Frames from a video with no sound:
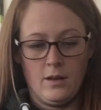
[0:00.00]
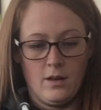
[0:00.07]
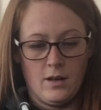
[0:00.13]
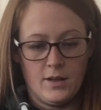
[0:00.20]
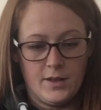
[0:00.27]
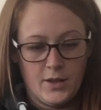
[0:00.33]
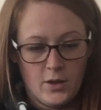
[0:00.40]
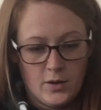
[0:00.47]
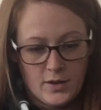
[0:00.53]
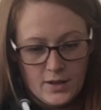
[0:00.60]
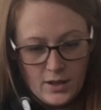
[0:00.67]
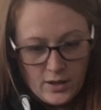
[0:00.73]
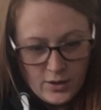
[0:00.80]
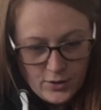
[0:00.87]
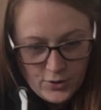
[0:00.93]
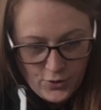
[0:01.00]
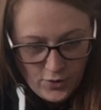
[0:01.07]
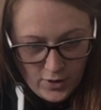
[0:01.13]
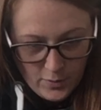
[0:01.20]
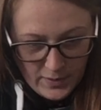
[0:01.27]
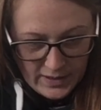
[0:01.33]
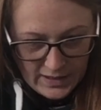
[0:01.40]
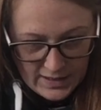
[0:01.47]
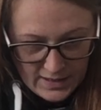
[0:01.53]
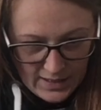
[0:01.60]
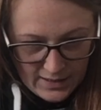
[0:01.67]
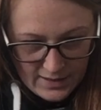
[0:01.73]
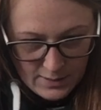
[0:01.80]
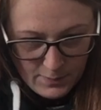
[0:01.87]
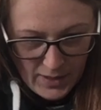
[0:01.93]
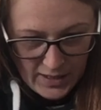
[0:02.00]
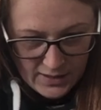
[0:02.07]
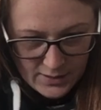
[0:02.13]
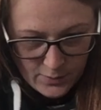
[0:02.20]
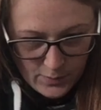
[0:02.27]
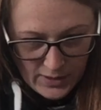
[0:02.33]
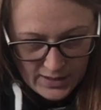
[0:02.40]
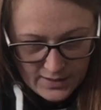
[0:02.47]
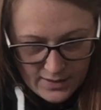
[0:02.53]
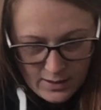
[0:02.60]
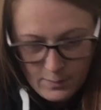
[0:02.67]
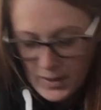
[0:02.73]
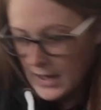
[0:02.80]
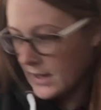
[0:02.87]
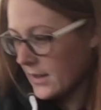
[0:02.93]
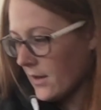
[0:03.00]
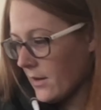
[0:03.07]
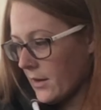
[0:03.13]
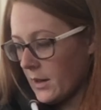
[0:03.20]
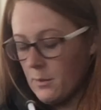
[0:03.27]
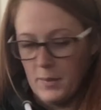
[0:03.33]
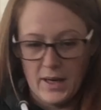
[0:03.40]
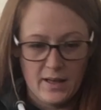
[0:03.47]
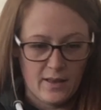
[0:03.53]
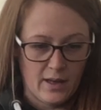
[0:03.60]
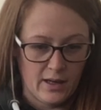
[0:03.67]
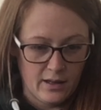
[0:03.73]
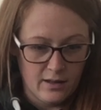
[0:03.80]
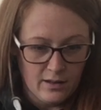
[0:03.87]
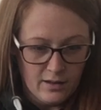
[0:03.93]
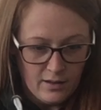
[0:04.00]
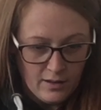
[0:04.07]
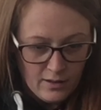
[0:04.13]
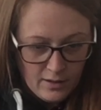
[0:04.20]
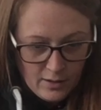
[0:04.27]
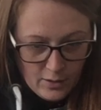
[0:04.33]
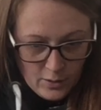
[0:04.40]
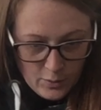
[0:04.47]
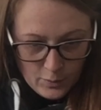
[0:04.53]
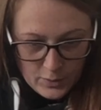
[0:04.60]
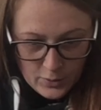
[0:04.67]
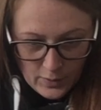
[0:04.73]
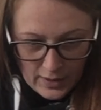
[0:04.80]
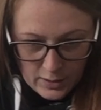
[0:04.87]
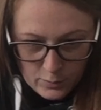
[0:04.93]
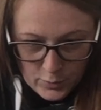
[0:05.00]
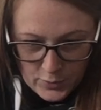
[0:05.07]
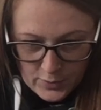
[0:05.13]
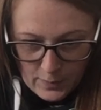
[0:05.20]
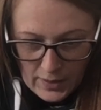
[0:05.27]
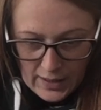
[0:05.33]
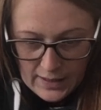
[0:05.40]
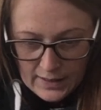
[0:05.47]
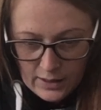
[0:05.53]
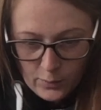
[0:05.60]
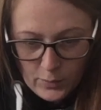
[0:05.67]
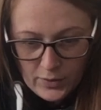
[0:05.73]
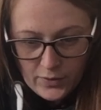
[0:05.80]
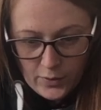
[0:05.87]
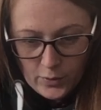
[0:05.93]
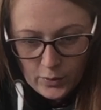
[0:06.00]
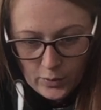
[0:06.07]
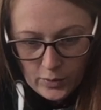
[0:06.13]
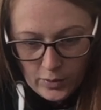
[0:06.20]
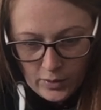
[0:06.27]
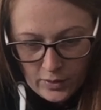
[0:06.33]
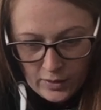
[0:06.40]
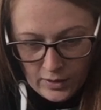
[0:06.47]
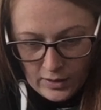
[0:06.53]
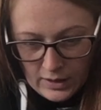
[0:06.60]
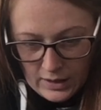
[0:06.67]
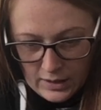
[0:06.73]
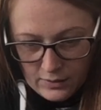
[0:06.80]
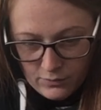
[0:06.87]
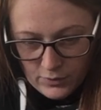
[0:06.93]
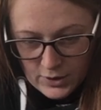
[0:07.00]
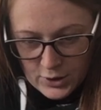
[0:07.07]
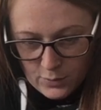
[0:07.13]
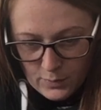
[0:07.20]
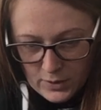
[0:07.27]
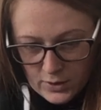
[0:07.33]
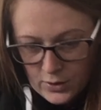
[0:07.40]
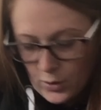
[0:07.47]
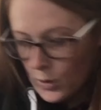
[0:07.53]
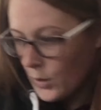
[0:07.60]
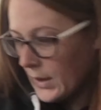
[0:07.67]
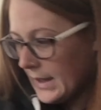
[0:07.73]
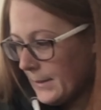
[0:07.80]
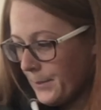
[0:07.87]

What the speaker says: As soon as the glue's dry, we're going to take these pegs away, so the pegs aren't going to be there when your animals are playing with your enrichment toy.